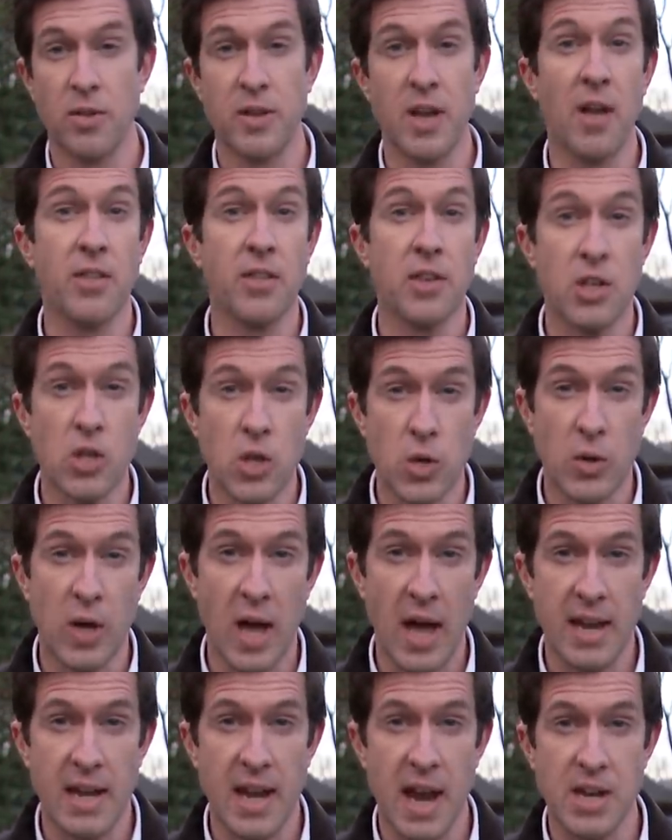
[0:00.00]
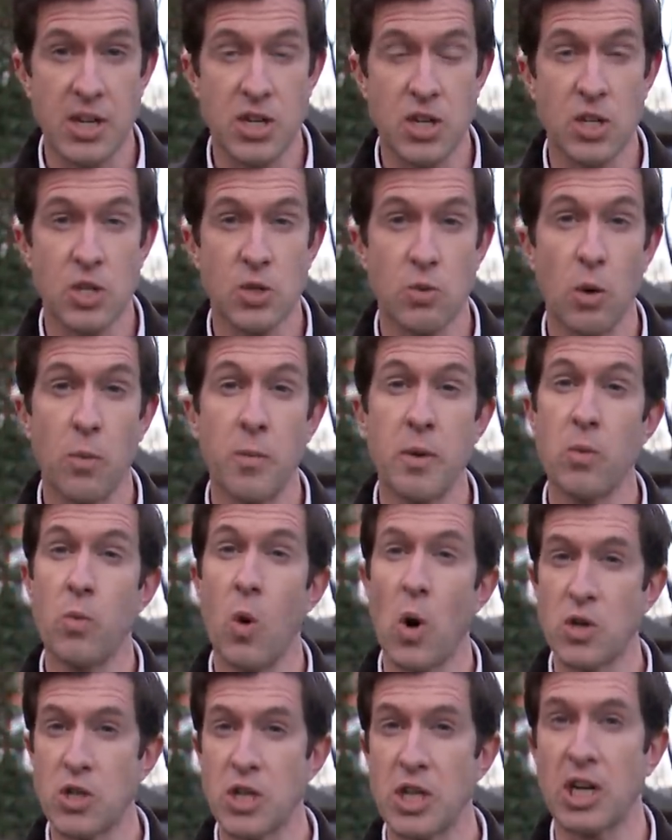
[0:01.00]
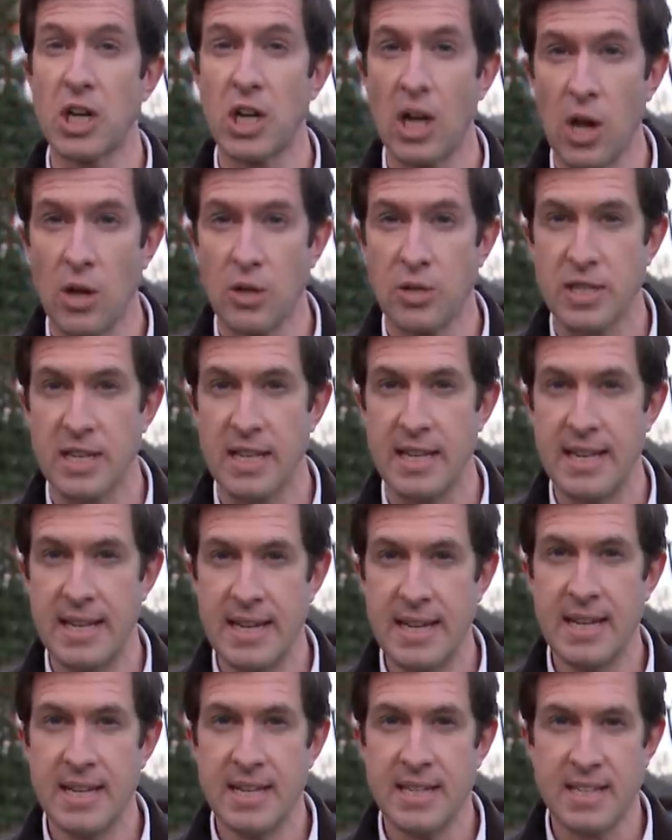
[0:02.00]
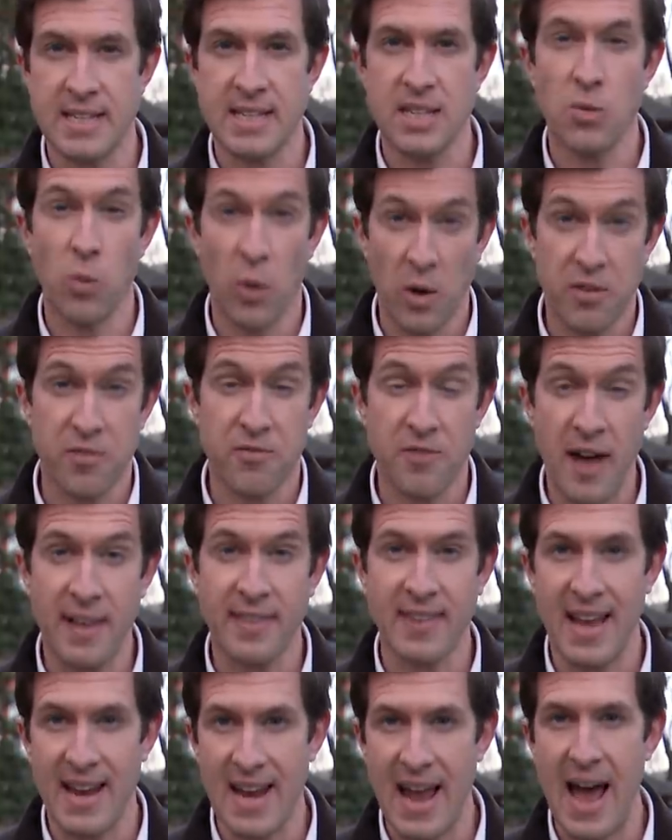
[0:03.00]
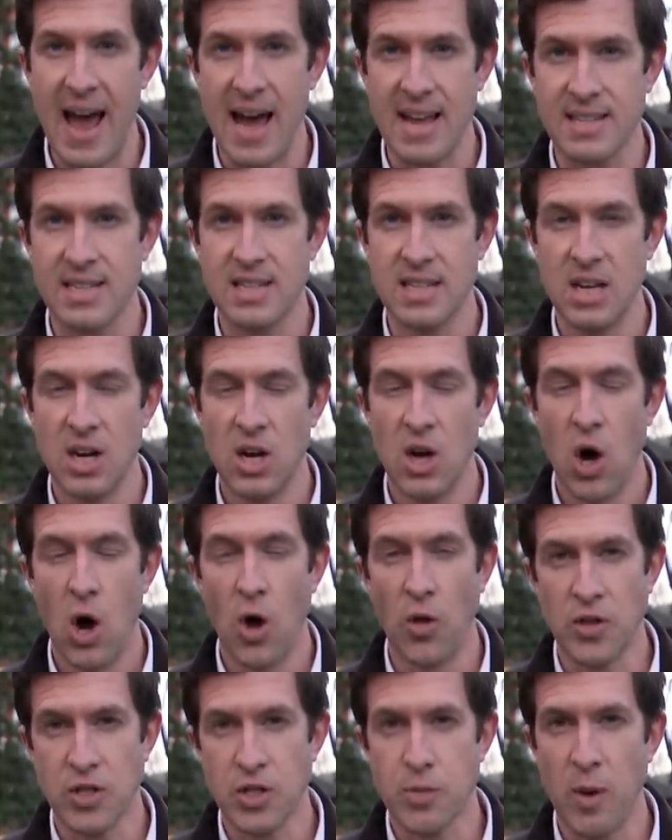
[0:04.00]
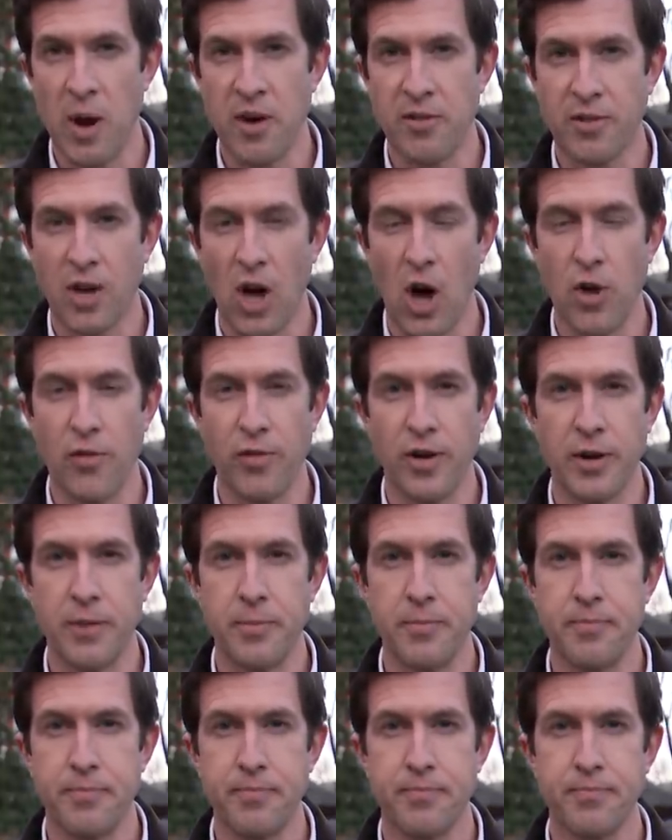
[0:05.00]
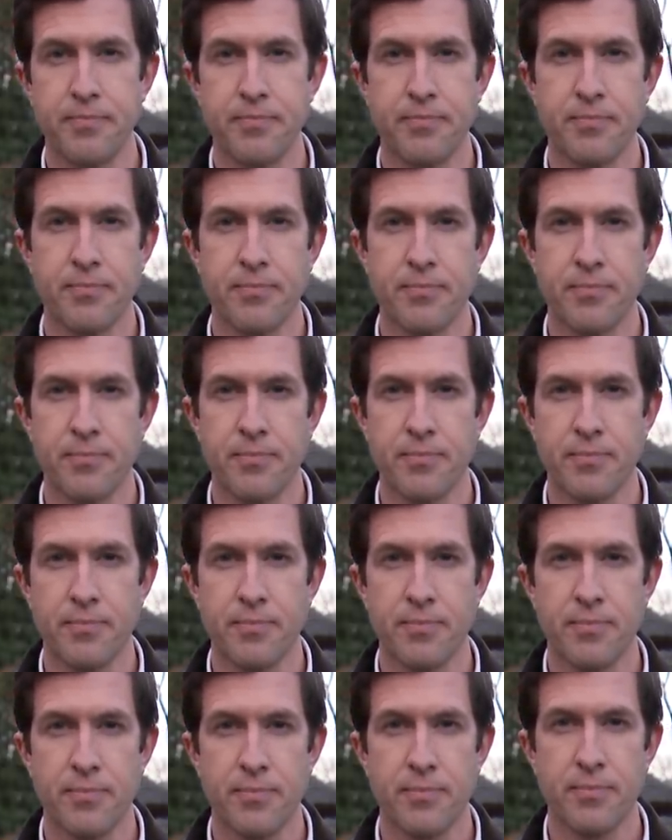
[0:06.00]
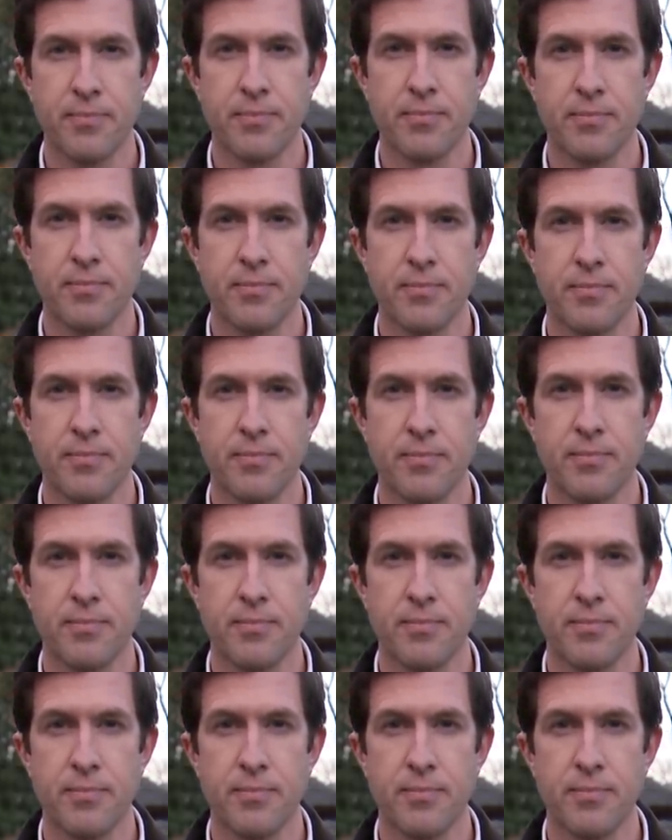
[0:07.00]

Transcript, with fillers: The other UK nations will be watching closely to see what effect that has on the spread of COVID. OK, Mark, thank you.